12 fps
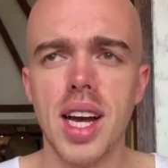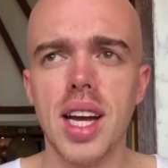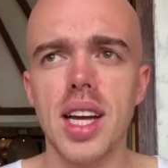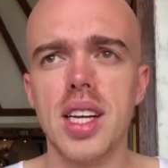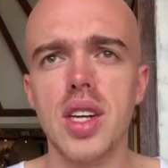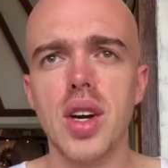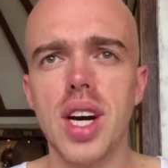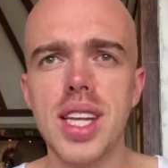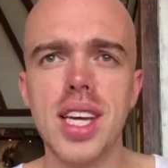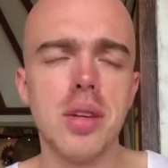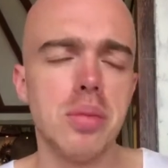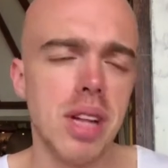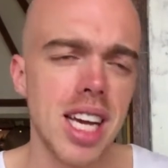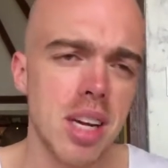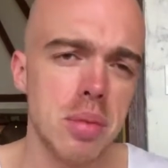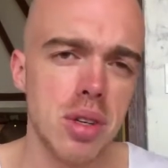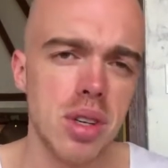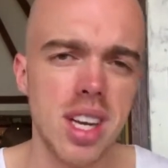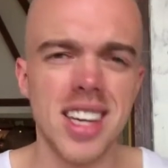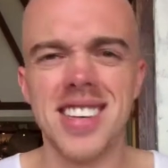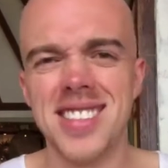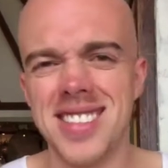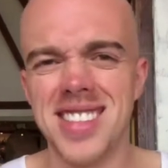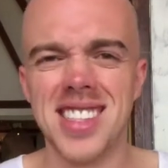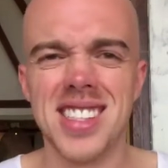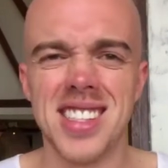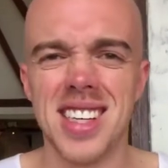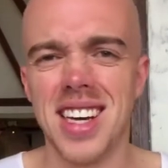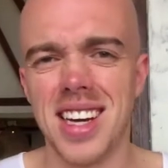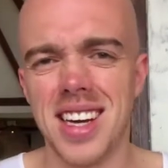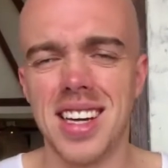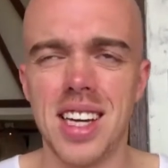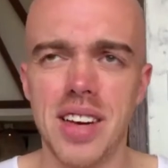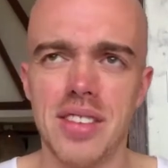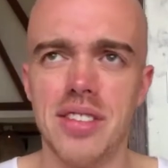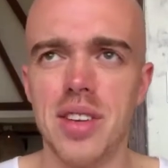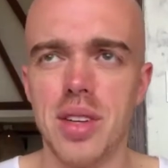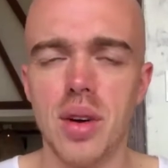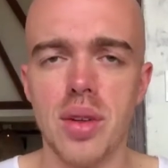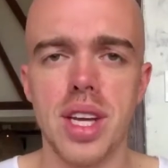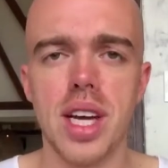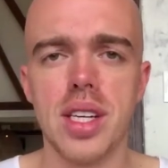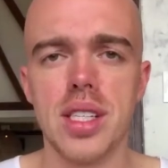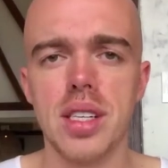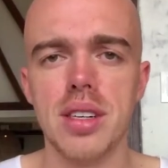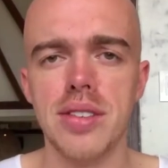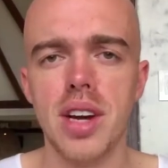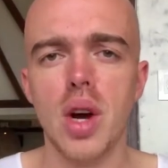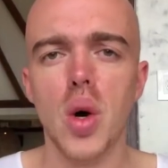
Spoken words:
And you either get a blank book and it's like you have to fill the whole thing out yourself,